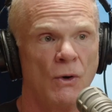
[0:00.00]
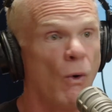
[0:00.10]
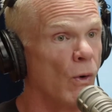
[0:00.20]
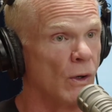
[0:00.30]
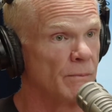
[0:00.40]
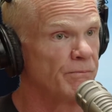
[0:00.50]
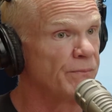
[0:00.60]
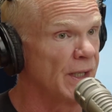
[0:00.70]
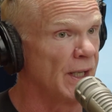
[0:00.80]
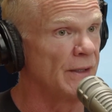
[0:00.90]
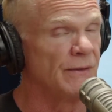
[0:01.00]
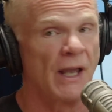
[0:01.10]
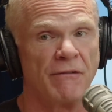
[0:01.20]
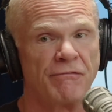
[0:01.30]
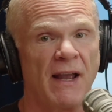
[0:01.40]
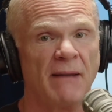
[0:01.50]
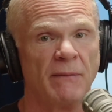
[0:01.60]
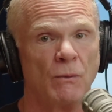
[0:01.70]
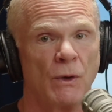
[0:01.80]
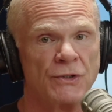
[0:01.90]
Or in a
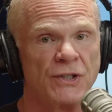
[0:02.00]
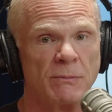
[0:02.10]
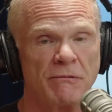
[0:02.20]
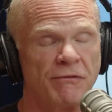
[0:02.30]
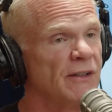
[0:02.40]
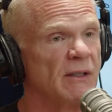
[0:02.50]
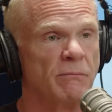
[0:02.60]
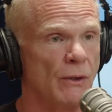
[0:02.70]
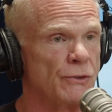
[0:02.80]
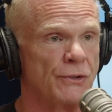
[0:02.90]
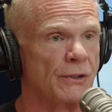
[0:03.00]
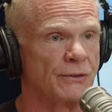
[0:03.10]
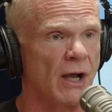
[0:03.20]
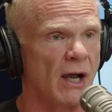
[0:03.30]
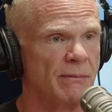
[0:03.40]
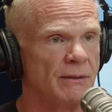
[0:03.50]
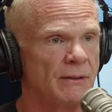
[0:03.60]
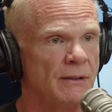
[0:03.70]
family where someone finally blows their top,